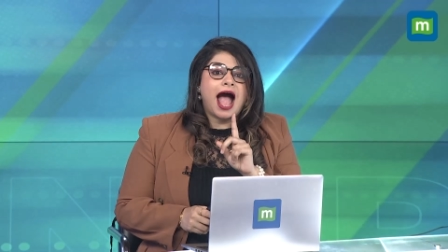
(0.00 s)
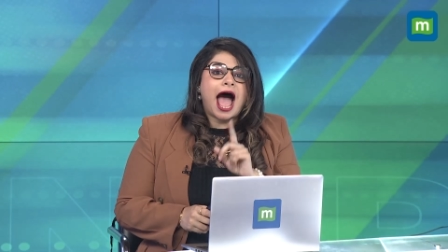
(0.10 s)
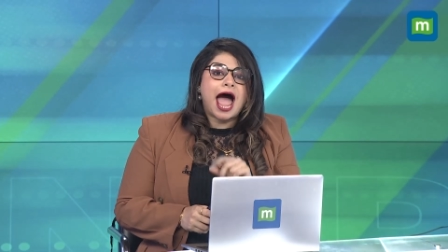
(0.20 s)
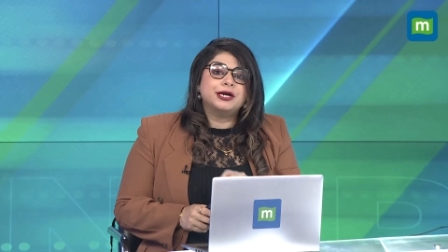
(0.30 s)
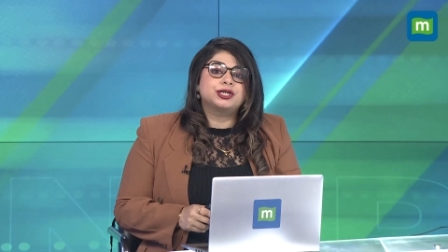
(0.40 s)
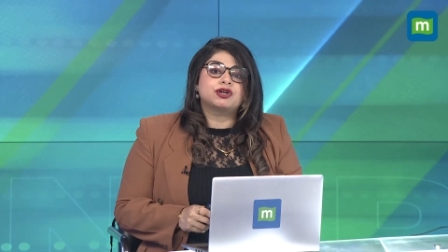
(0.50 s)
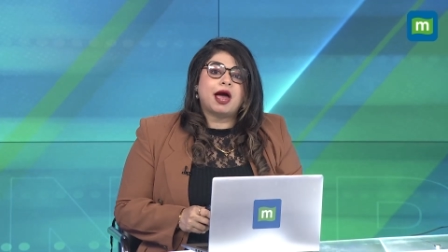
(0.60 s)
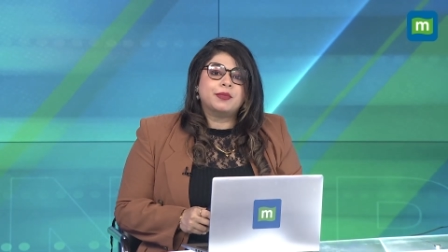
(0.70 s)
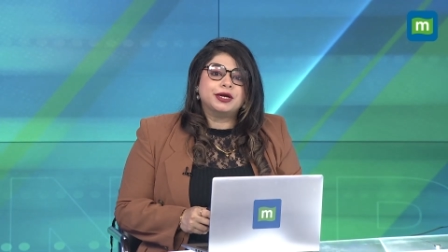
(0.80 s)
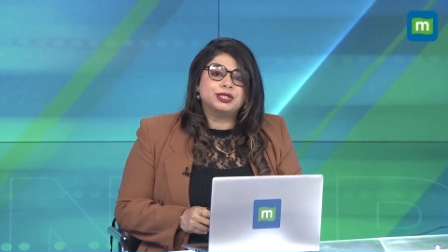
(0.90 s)
higher
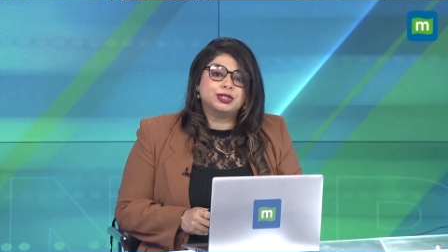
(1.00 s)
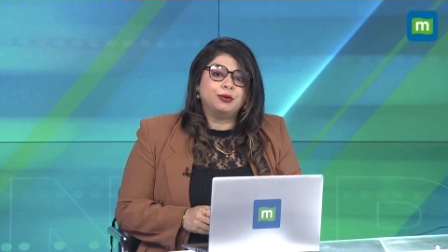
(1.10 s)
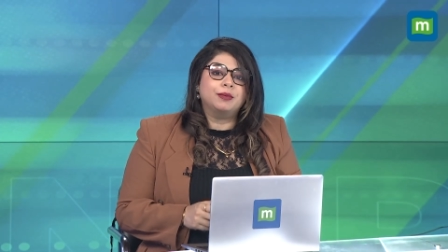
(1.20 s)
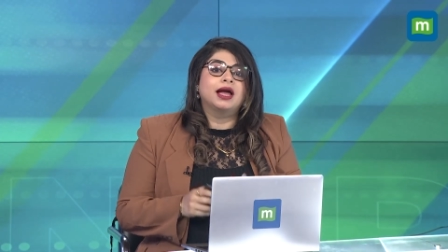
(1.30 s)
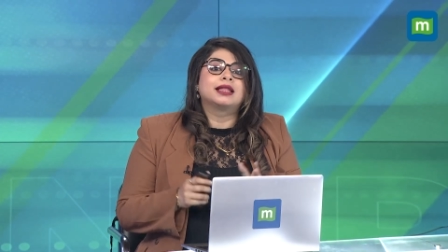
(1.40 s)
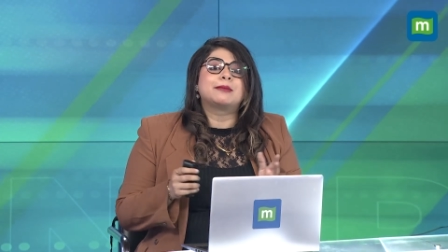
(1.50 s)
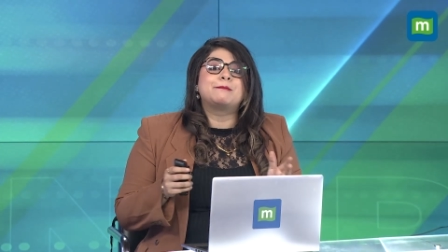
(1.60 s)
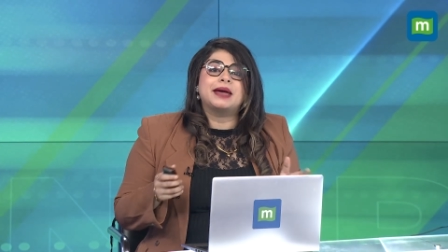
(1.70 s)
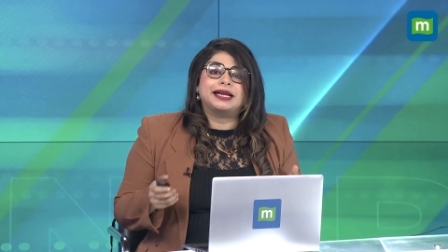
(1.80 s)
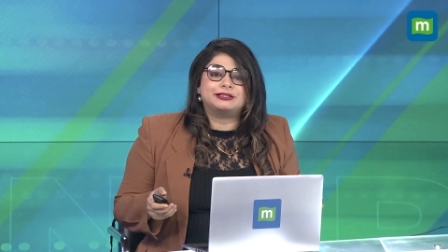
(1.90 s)
Sharpe ratio, the
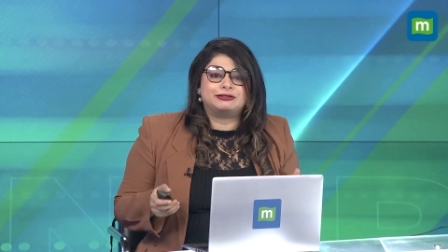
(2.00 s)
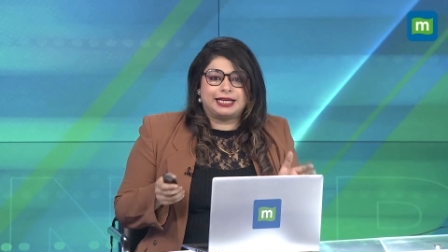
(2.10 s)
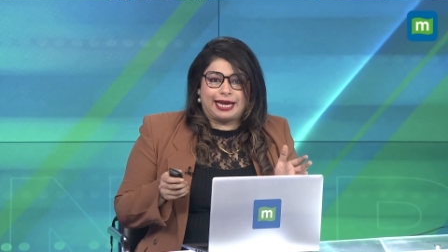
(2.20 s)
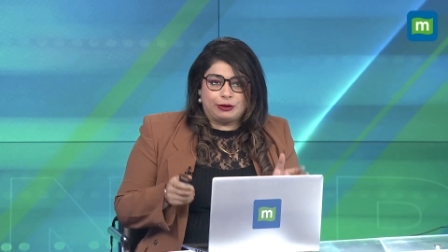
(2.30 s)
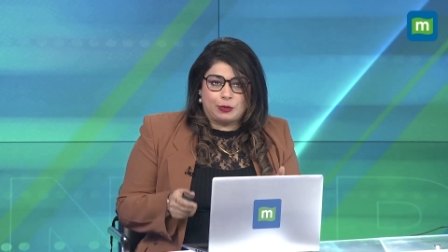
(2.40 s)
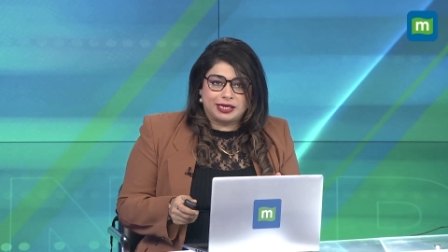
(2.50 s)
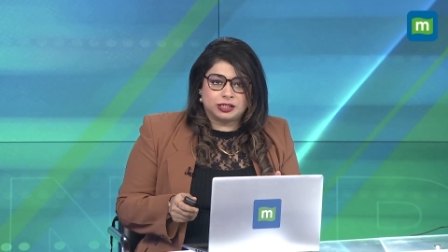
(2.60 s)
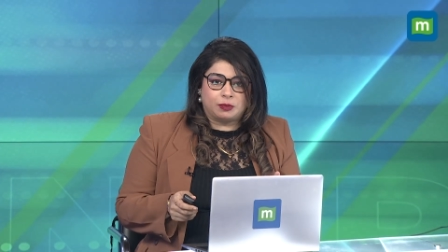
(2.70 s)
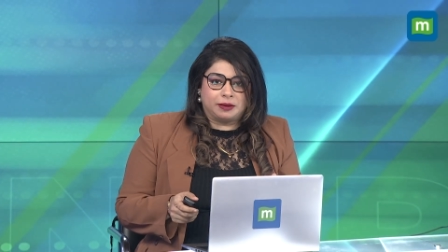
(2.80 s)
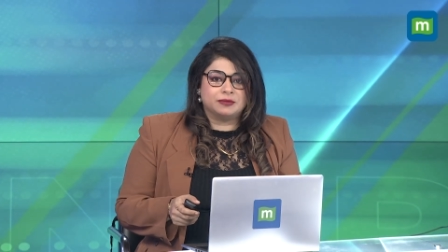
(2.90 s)
better the
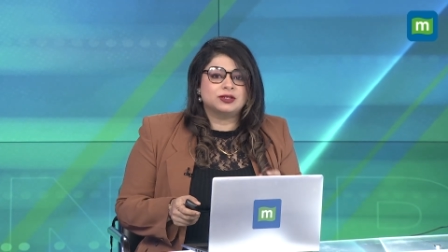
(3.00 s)
investment.